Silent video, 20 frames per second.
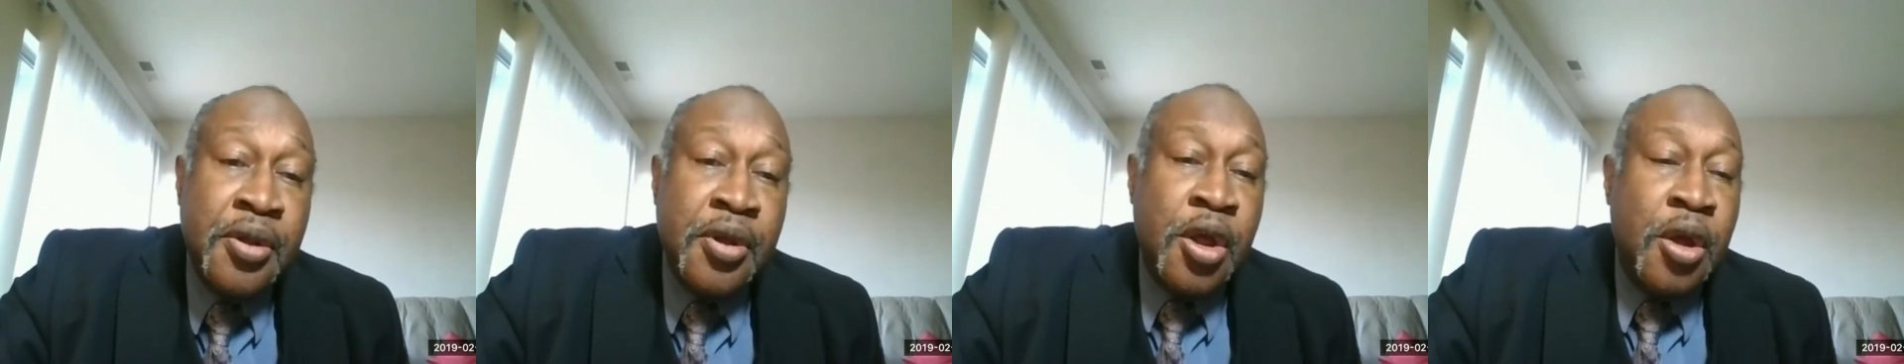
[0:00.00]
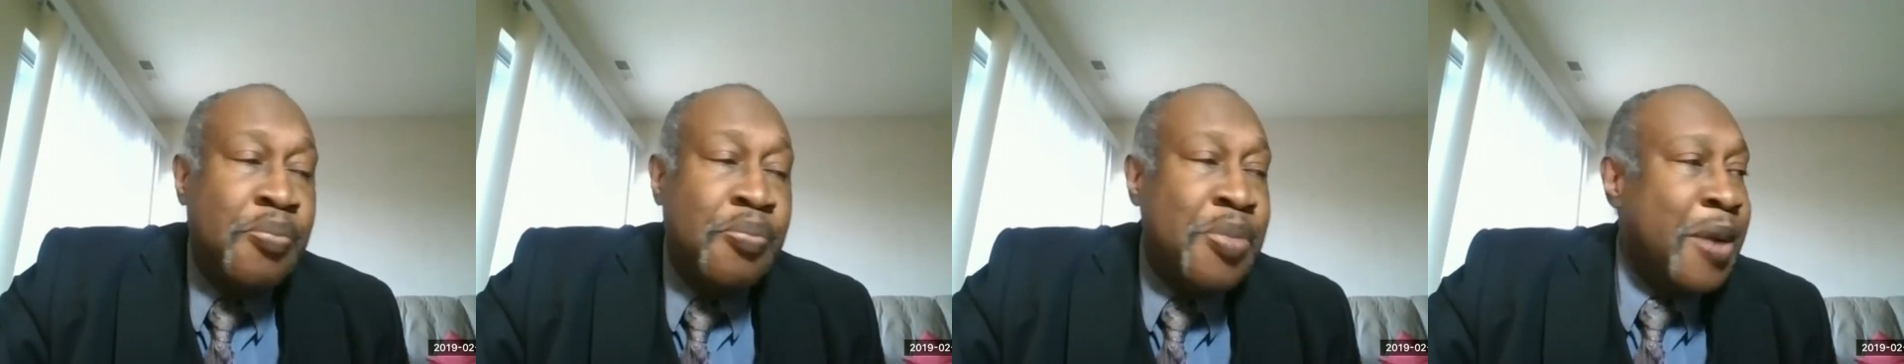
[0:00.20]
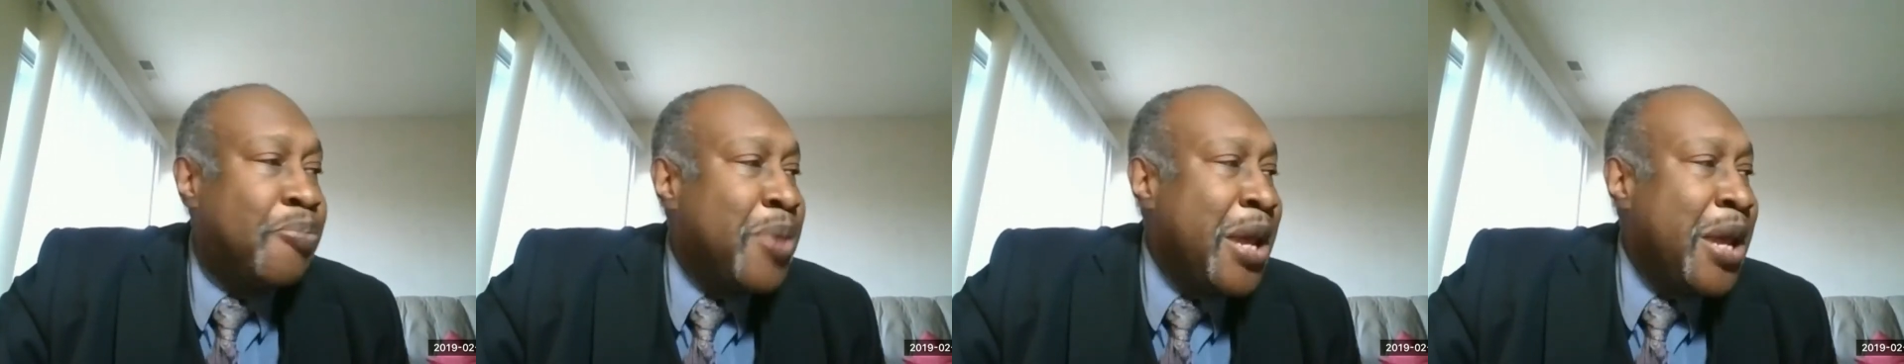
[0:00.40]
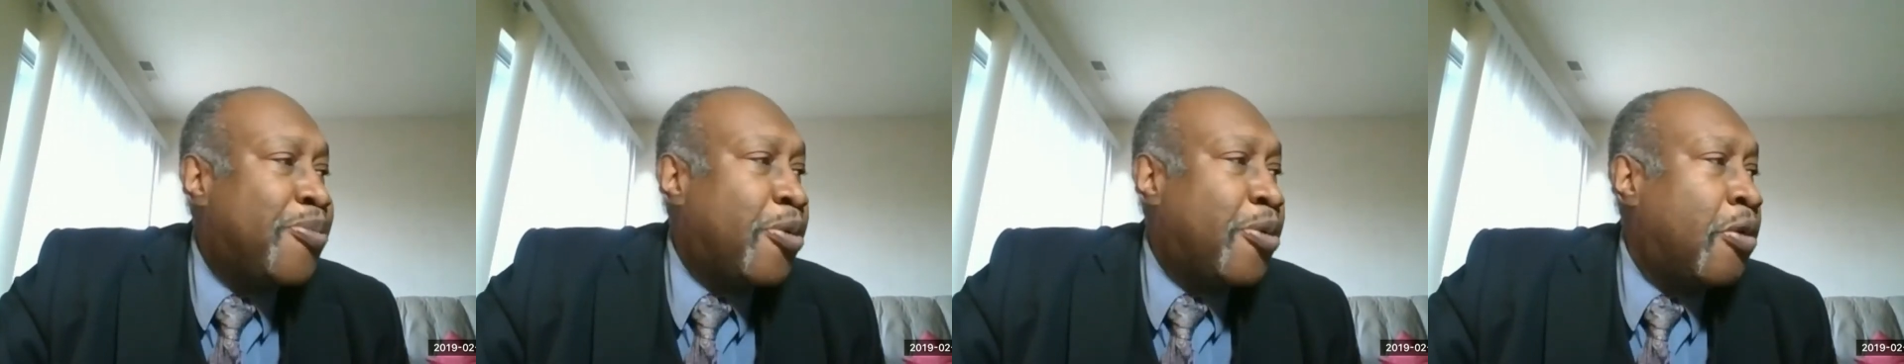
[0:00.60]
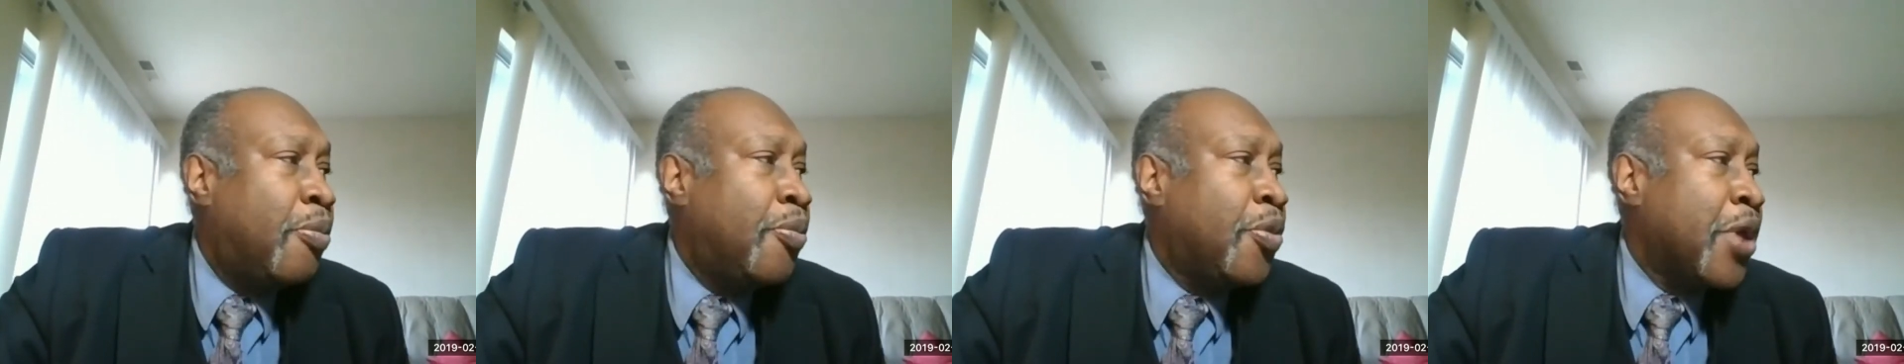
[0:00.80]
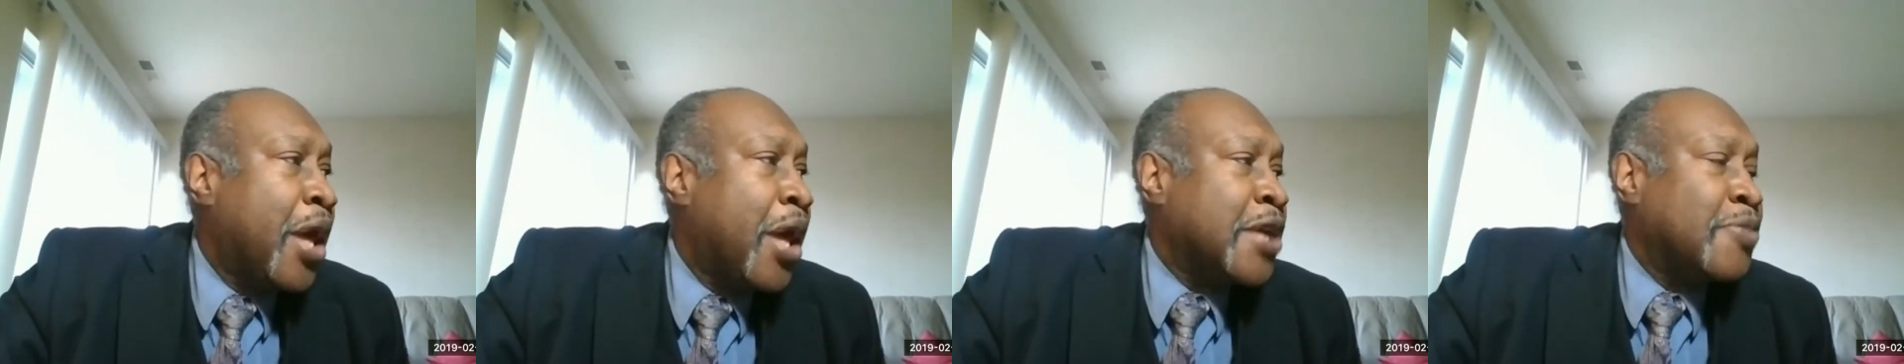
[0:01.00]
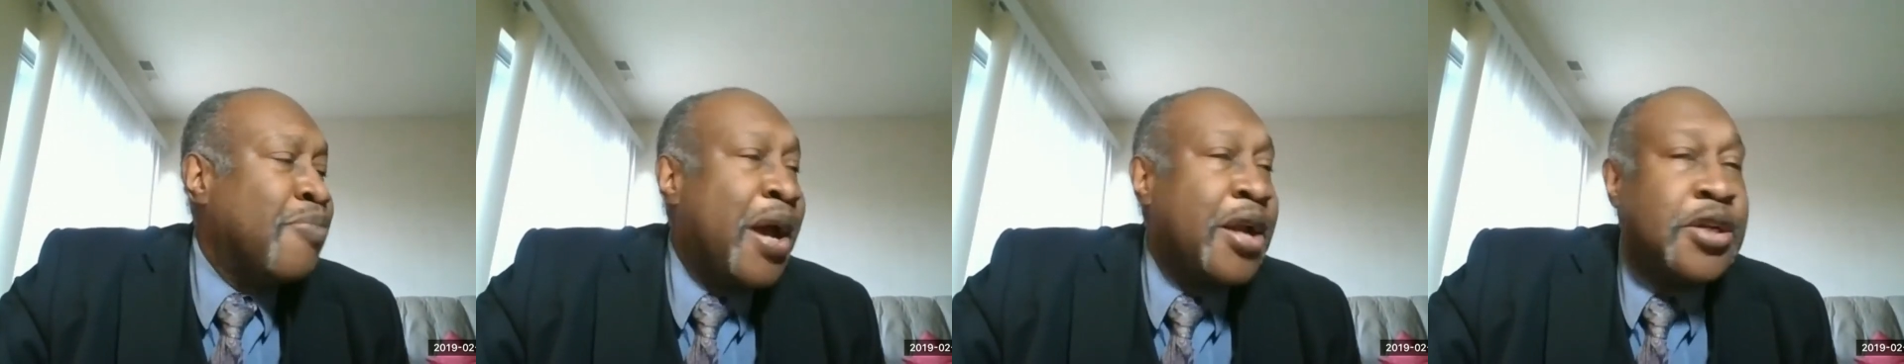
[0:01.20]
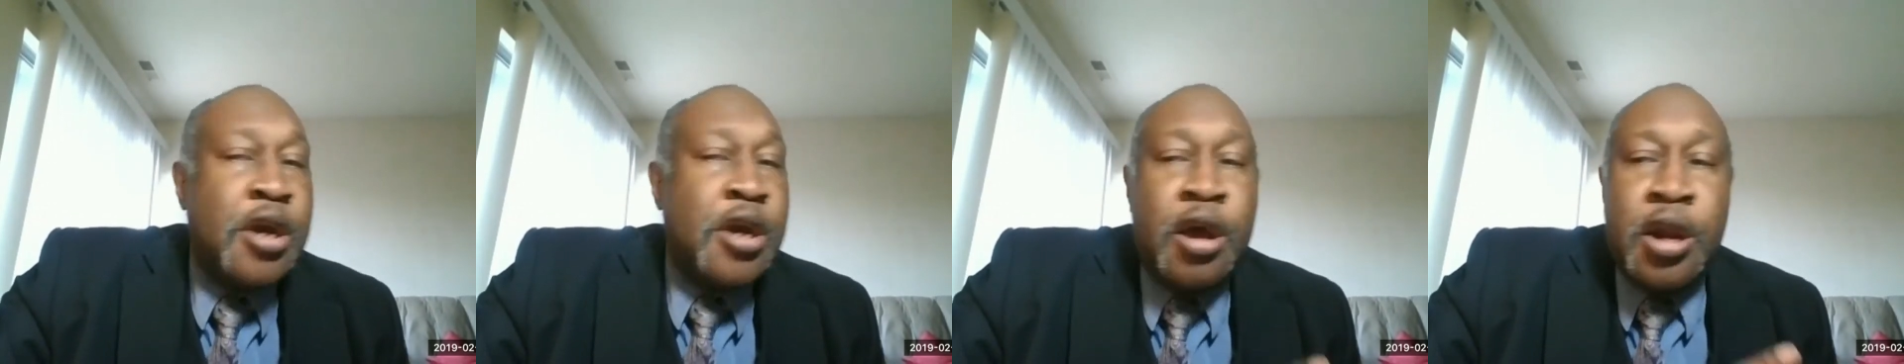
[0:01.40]
but people, as my
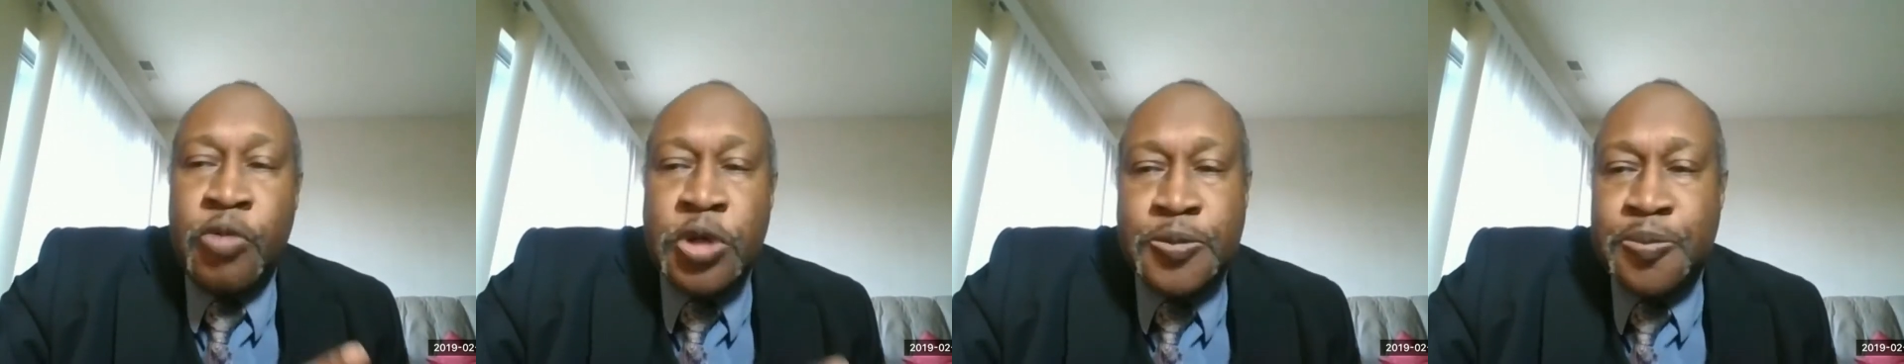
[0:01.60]
daughter was